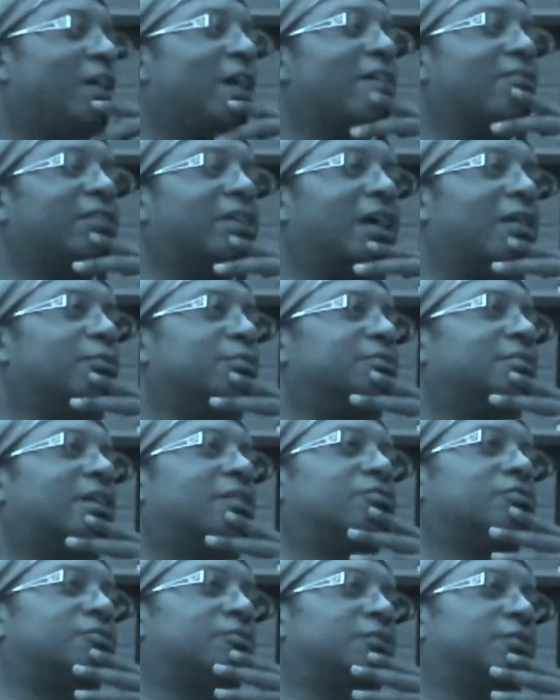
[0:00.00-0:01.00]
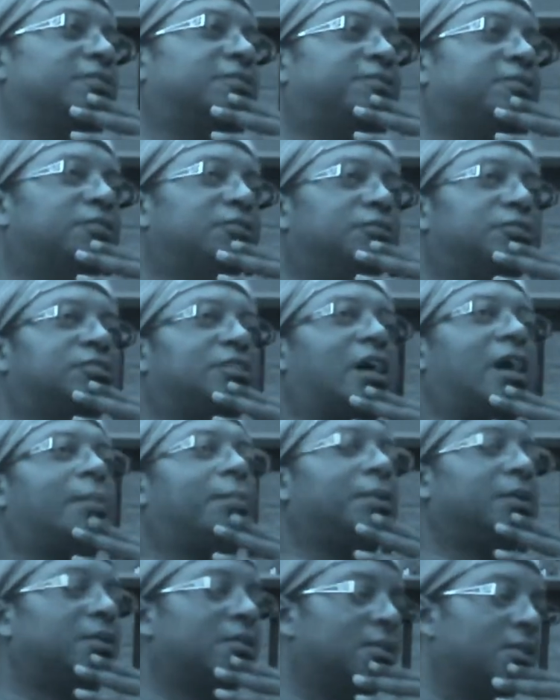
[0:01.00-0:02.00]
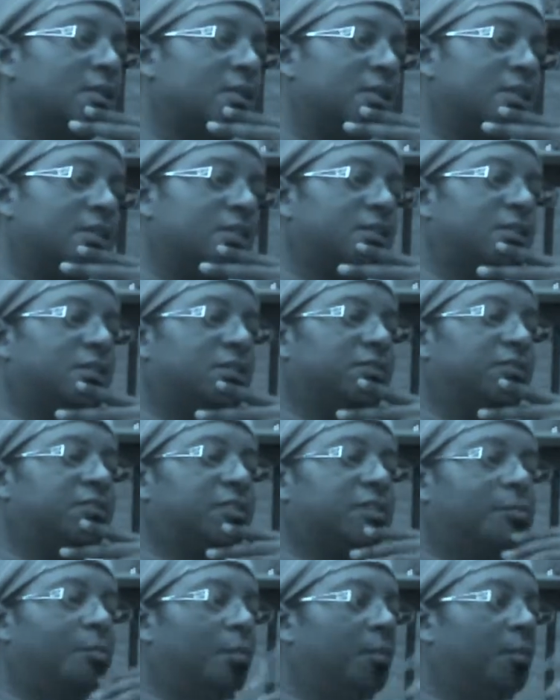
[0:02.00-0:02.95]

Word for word: driving. I was out doing food shopping, you know, for the